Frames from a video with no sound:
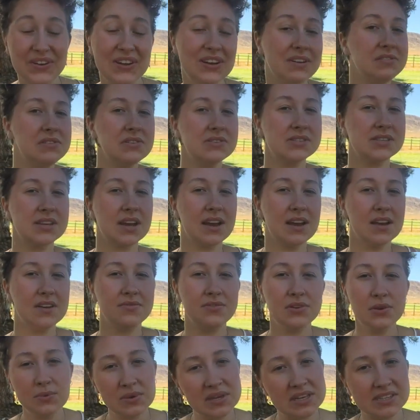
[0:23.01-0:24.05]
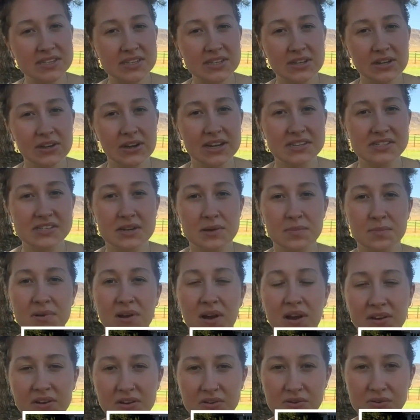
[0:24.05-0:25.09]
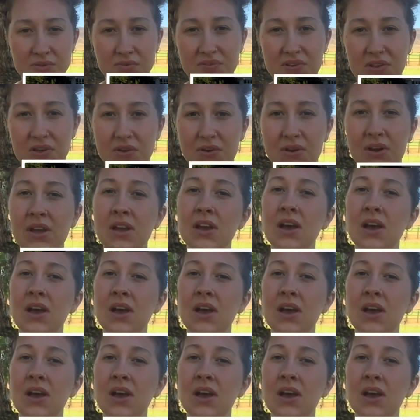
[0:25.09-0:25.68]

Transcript: If you saw a few weeks ago I did a product review